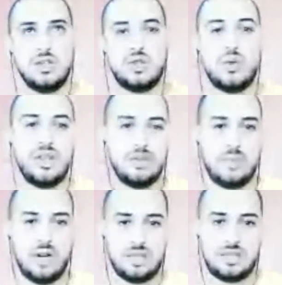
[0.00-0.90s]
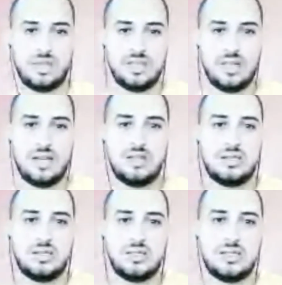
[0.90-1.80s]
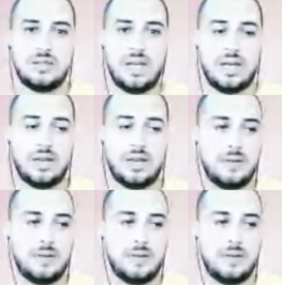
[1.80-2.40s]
$20, then